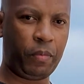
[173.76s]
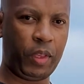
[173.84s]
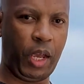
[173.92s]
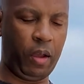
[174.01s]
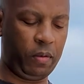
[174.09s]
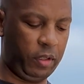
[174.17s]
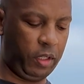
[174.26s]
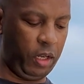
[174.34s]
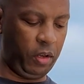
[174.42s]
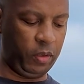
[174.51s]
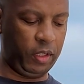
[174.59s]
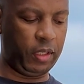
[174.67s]
I'll still
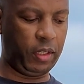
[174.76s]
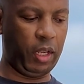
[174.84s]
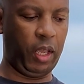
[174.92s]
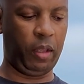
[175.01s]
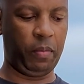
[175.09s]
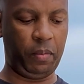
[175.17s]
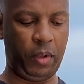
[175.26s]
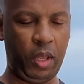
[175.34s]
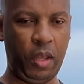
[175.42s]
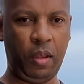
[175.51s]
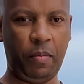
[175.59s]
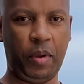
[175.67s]
use the same,
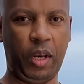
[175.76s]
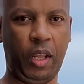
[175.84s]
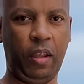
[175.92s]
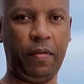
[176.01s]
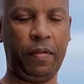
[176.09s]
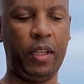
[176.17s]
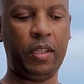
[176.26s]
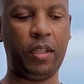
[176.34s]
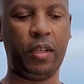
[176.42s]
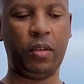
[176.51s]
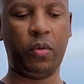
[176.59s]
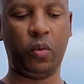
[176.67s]
but if this
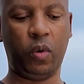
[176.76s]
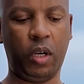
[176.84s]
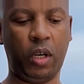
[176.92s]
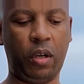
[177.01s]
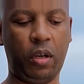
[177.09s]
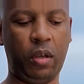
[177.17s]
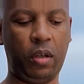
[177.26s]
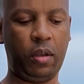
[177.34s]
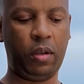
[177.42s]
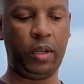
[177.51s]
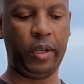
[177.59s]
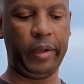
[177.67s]
doesn't work
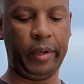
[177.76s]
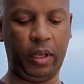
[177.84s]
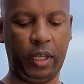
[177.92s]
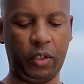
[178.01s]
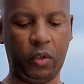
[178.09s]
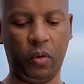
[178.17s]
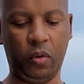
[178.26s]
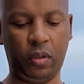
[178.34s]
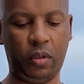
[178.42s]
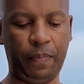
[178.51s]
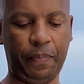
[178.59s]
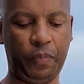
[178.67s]
as good,
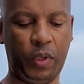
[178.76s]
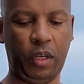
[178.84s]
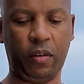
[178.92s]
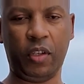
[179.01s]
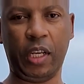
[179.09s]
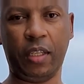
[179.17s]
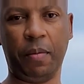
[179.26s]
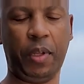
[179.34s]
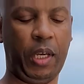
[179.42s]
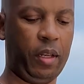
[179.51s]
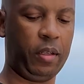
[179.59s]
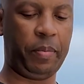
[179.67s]
then I'll try something else.